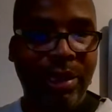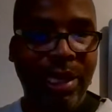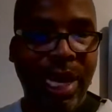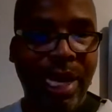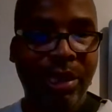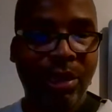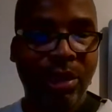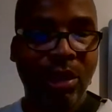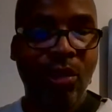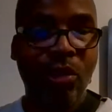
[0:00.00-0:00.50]

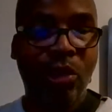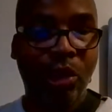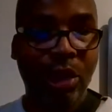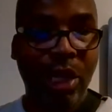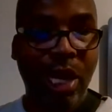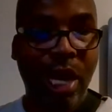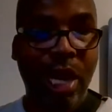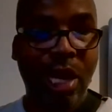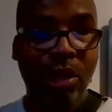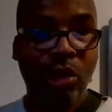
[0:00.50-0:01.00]
takes a
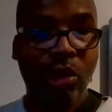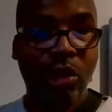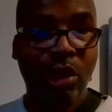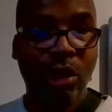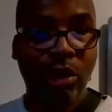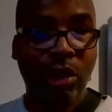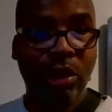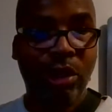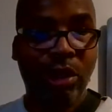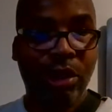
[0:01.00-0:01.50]

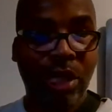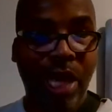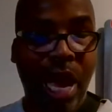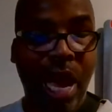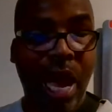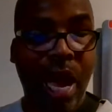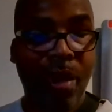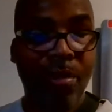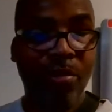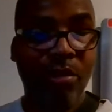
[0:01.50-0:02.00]
challenging
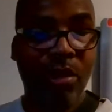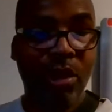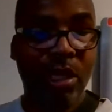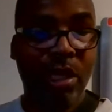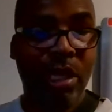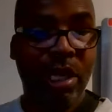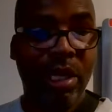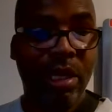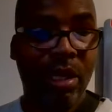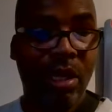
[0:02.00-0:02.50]
time to
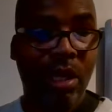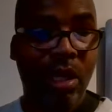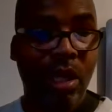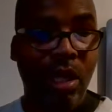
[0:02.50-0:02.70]
get